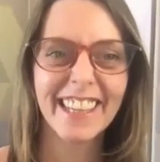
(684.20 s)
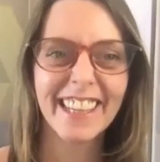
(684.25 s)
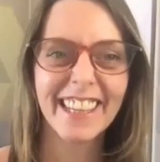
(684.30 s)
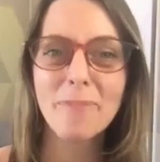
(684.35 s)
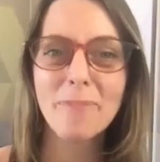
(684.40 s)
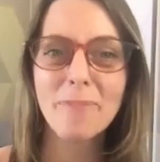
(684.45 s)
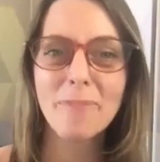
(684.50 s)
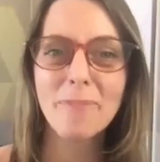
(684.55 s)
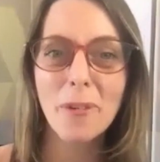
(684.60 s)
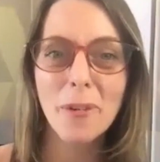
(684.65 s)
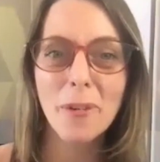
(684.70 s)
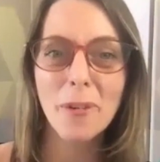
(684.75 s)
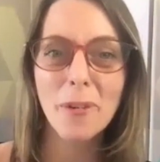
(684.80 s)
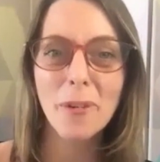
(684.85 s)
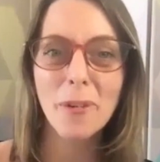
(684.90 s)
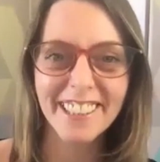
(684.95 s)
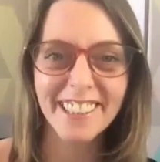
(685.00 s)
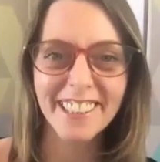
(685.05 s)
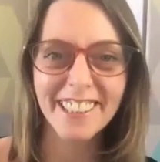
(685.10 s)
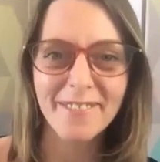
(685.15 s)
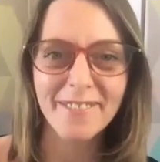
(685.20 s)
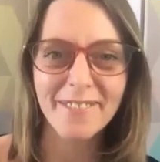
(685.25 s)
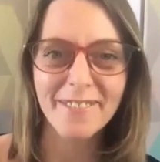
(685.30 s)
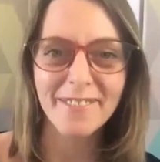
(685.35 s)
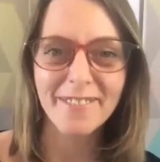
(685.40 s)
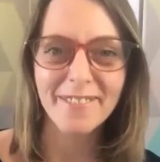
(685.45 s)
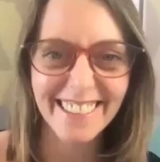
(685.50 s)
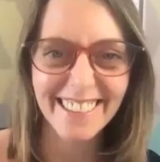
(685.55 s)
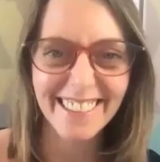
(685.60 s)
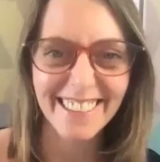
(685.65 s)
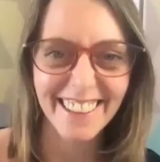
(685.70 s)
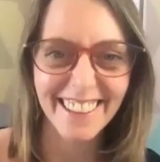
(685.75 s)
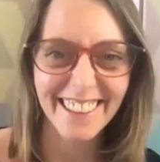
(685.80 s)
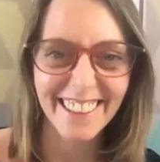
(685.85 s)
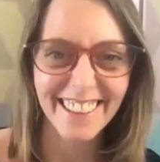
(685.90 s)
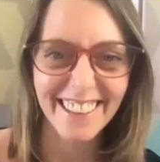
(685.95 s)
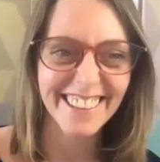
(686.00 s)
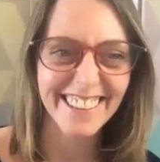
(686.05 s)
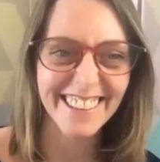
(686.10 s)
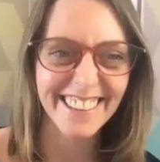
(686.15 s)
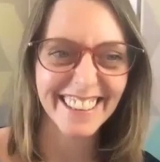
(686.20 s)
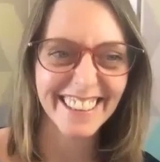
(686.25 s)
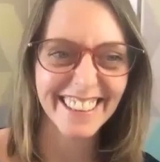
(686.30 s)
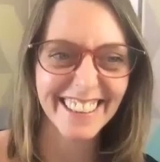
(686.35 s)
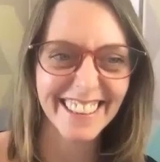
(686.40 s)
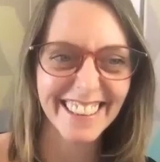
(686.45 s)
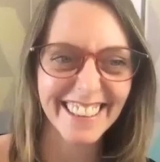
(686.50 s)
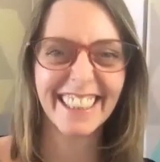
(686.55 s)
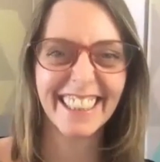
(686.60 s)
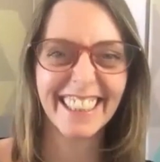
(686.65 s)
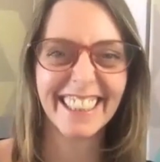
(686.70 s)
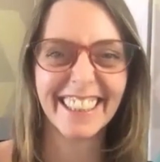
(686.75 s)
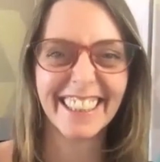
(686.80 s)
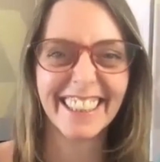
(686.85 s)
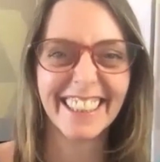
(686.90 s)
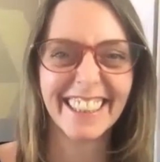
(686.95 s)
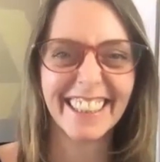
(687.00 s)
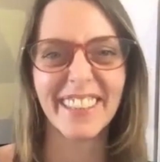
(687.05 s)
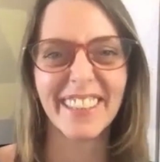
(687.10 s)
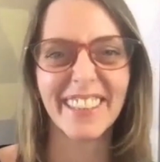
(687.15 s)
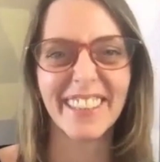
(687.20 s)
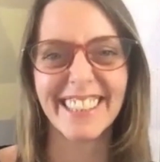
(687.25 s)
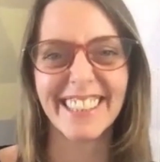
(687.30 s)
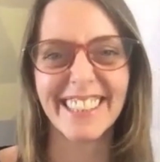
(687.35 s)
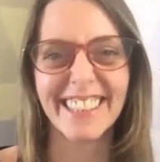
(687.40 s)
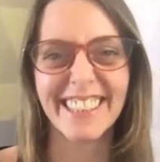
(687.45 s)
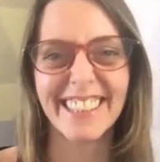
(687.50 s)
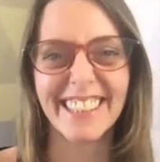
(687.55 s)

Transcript: It's more than just massage, isn't it? What we do.